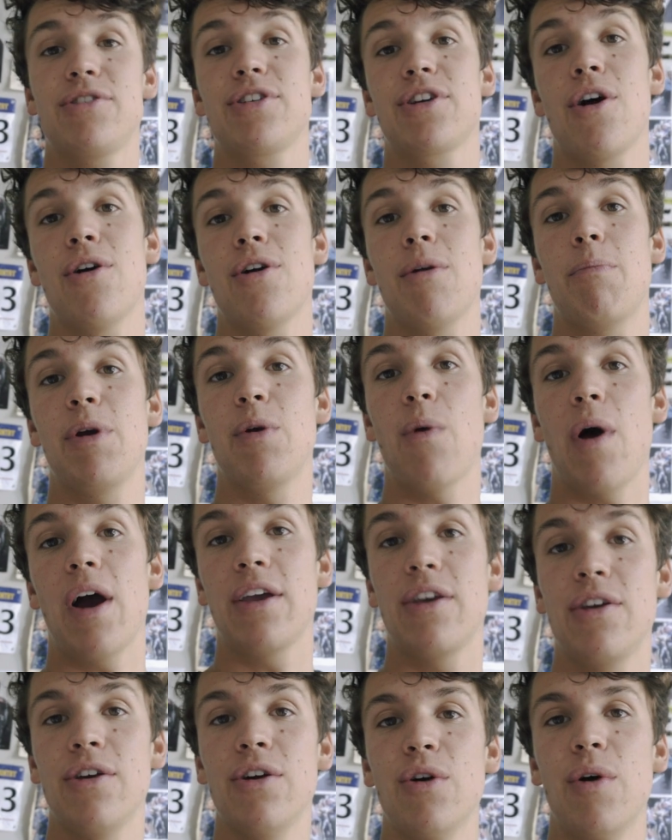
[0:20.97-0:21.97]
to go to
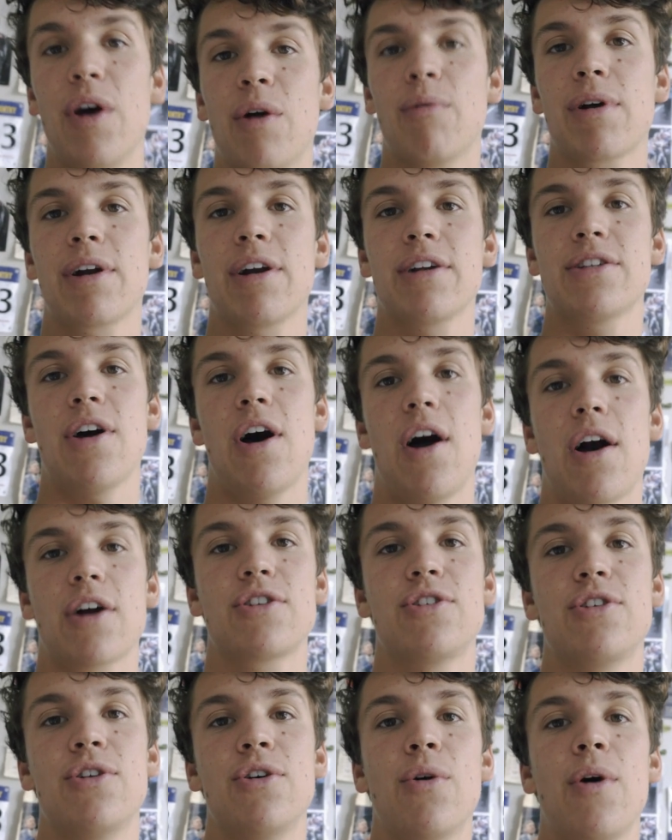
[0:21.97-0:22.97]
BYU and we're gonna talk
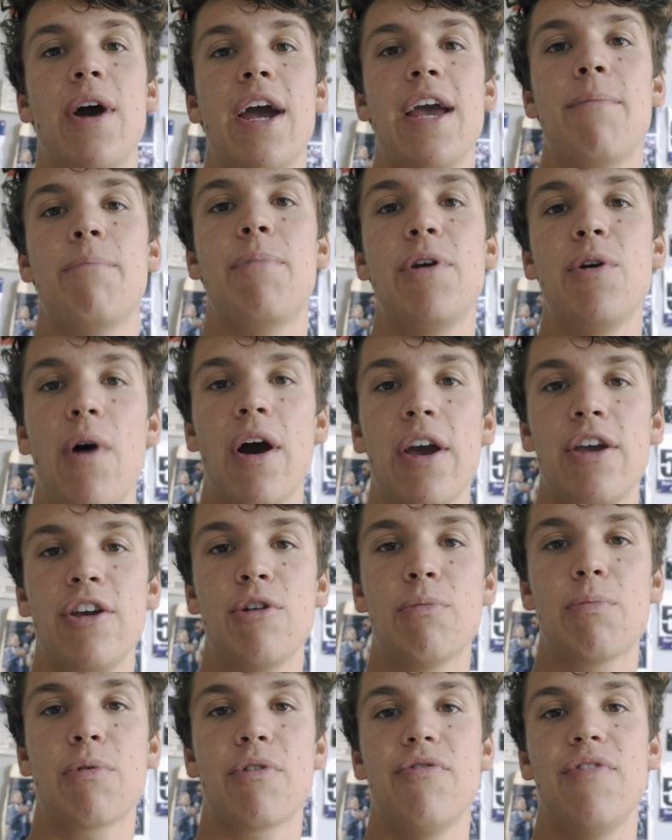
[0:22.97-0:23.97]
to a
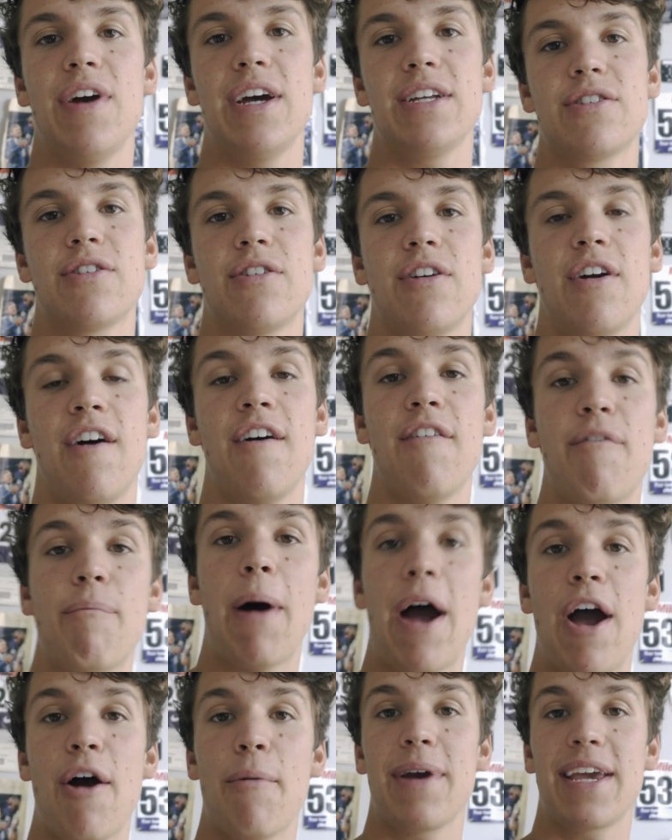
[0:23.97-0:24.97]
BYU professor of
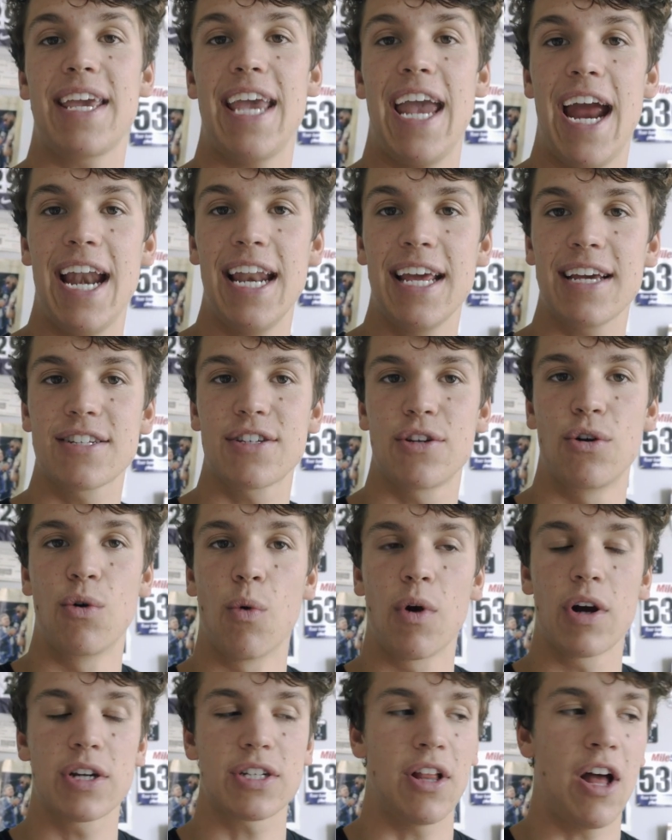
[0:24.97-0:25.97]
biomechanics who
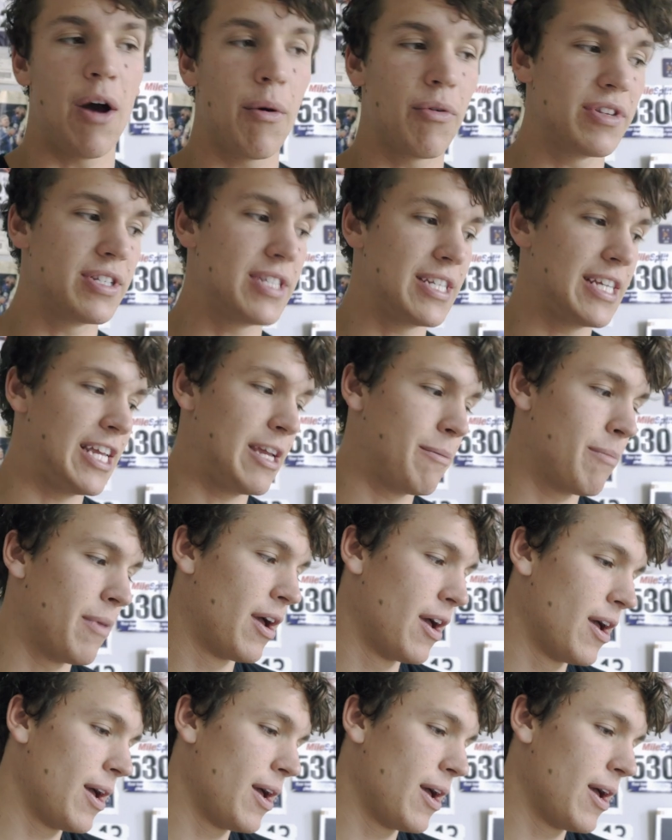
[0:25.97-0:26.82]
works a lot with the team.